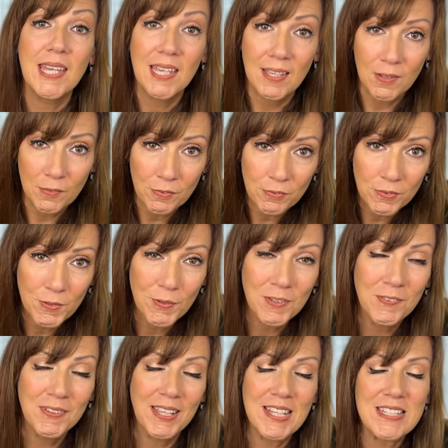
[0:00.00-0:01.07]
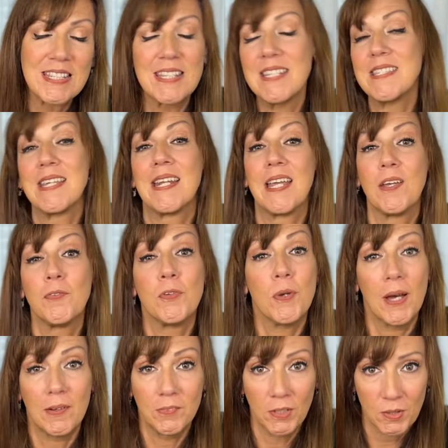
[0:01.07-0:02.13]
If you can relate to this, and if you
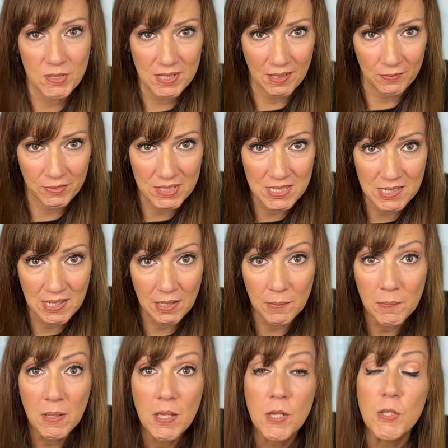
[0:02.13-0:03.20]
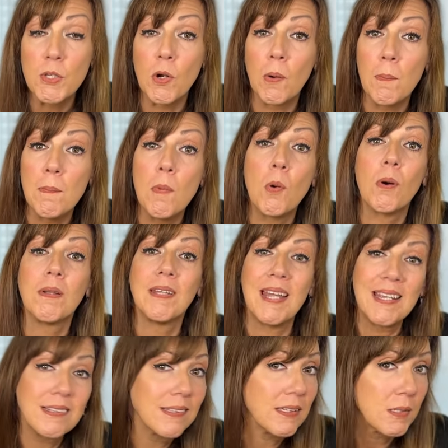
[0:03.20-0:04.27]
have low self-esteem, you're more
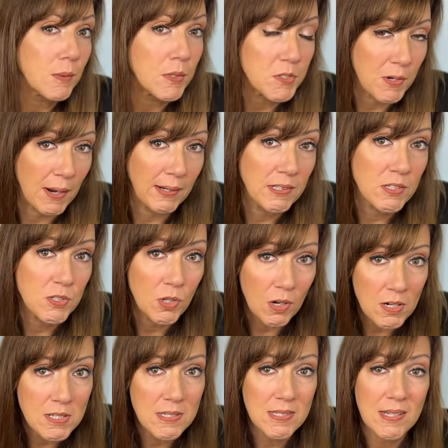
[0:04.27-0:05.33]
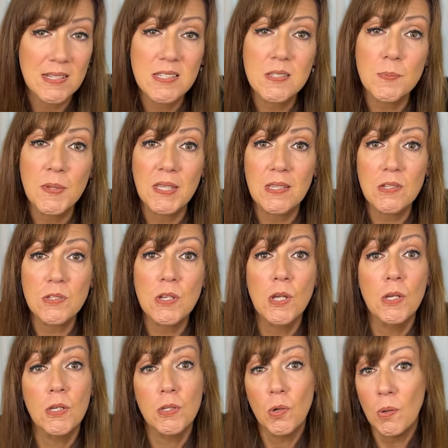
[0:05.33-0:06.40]
likely to attract narcissists because
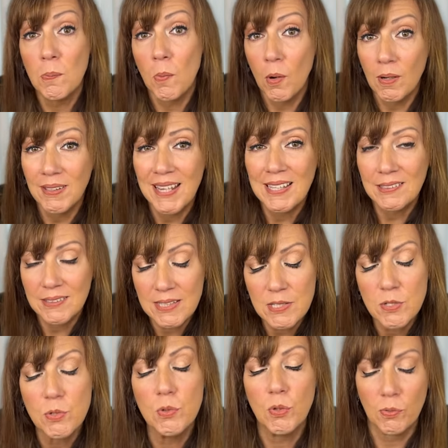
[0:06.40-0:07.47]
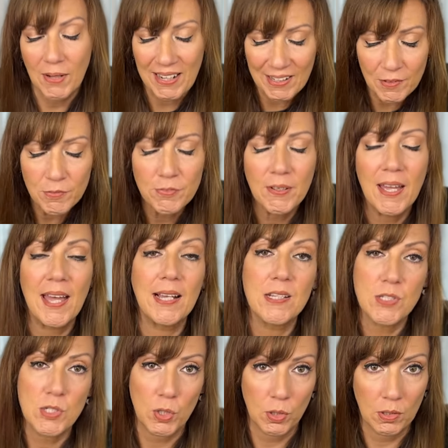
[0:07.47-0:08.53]
you're more likely to crave
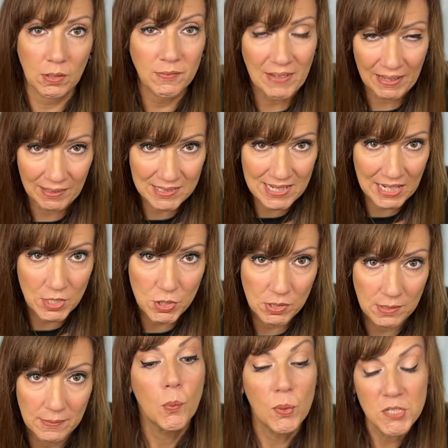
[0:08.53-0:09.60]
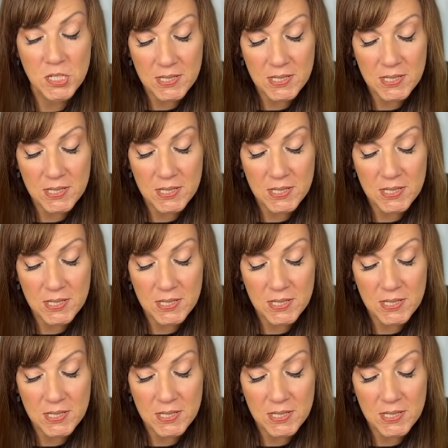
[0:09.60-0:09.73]
external validation, which